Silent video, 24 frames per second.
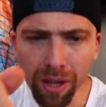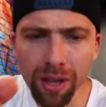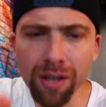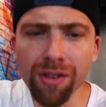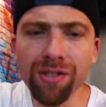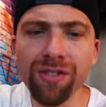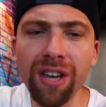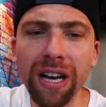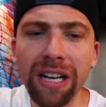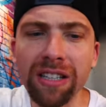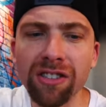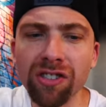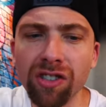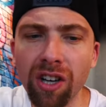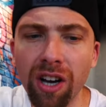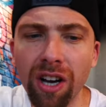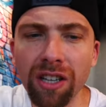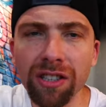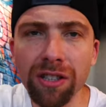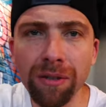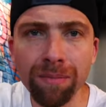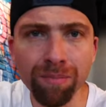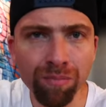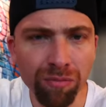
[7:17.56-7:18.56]
The second
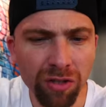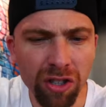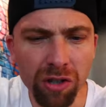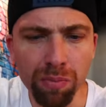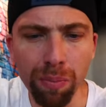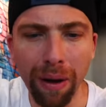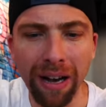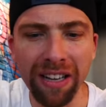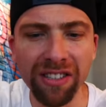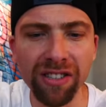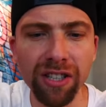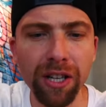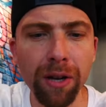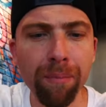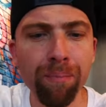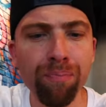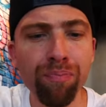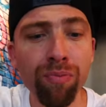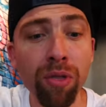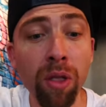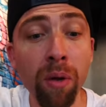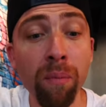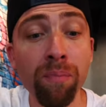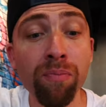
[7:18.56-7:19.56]
sauce, spicy,
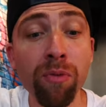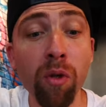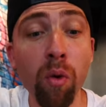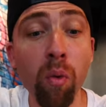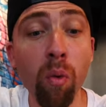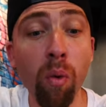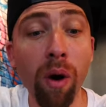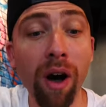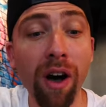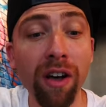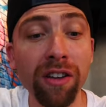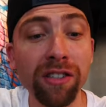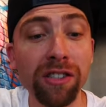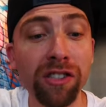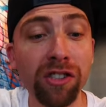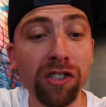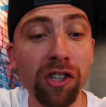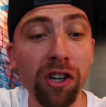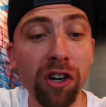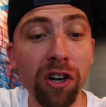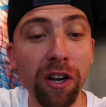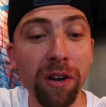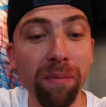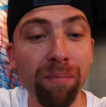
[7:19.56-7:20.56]
Wow, this is
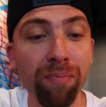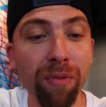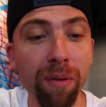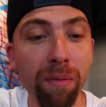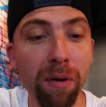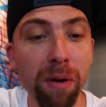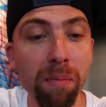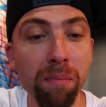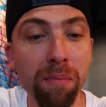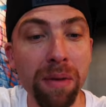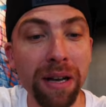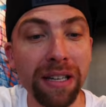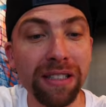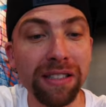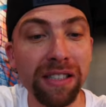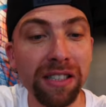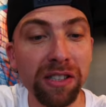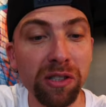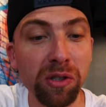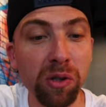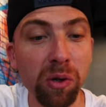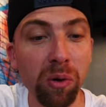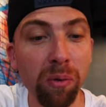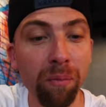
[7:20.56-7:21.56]
good. I'm gonna mix
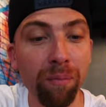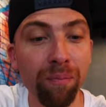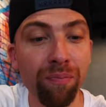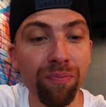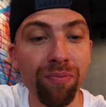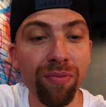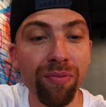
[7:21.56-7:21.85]
these two.